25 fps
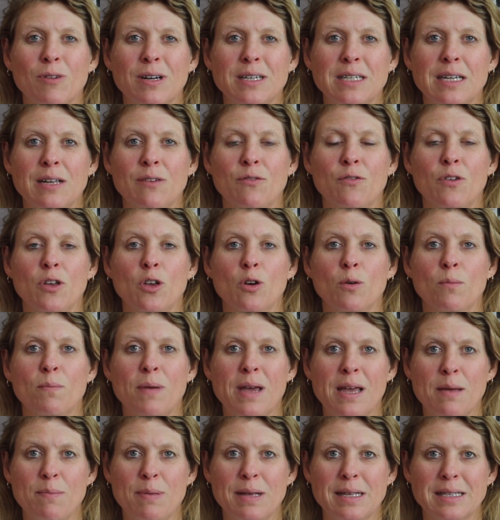ready for your
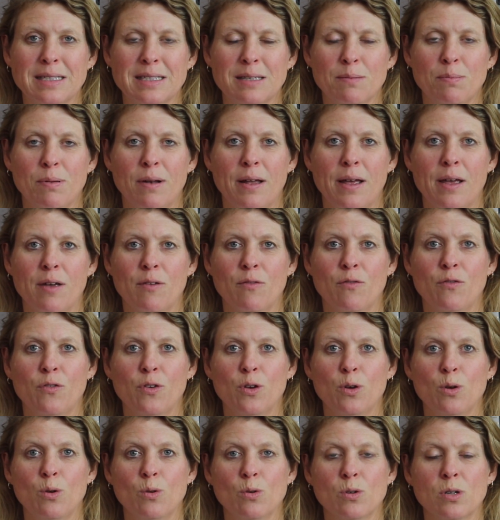baby's supply of
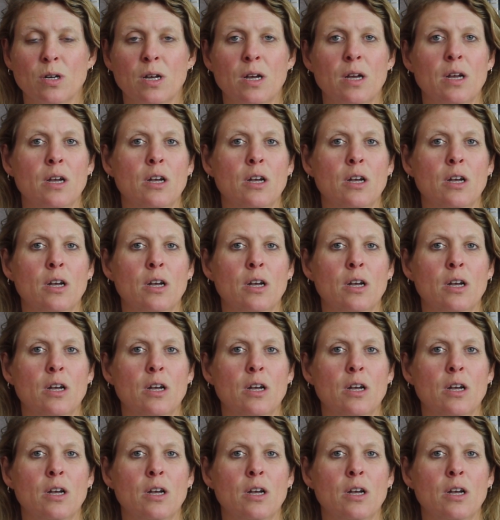food.